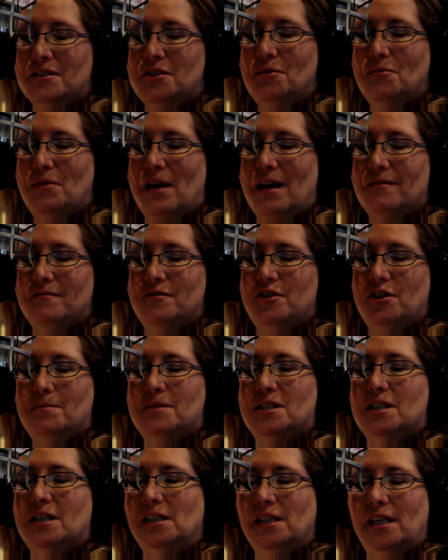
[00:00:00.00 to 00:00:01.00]
to have
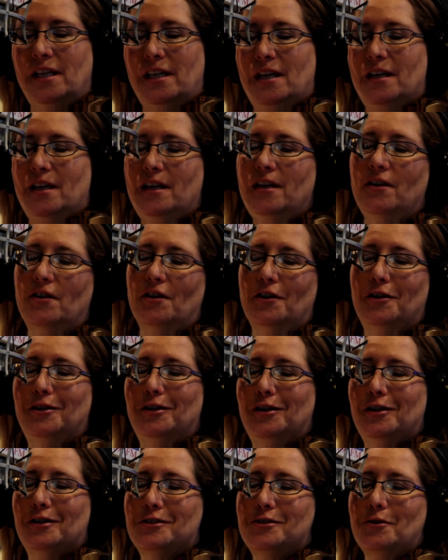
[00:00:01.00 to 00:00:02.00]
Jim Scalia here.
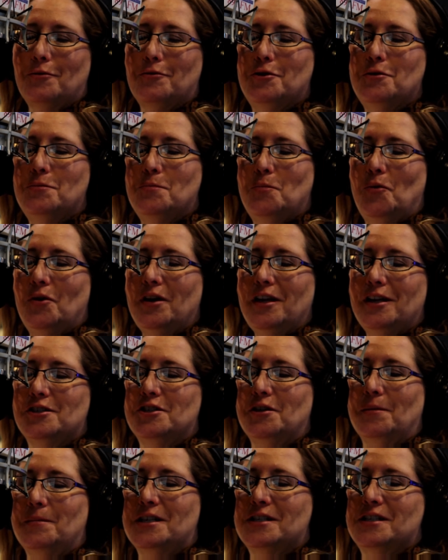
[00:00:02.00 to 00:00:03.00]
So good morning,
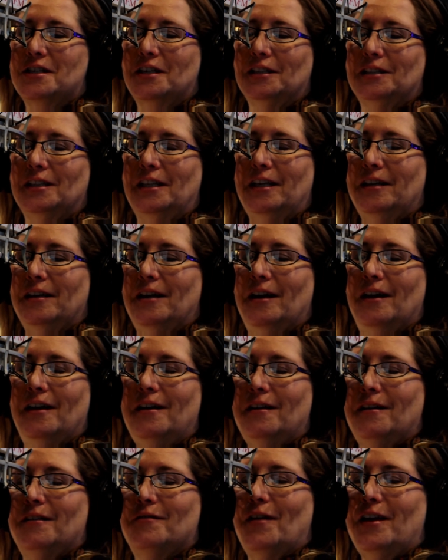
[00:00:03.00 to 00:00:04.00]
Jimmy
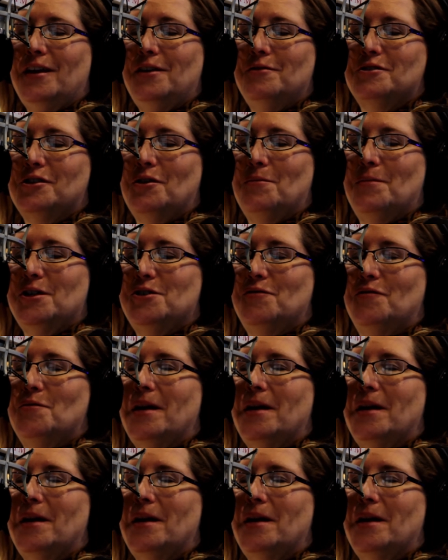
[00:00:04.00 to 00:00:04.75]
Scalia. Thank you so much for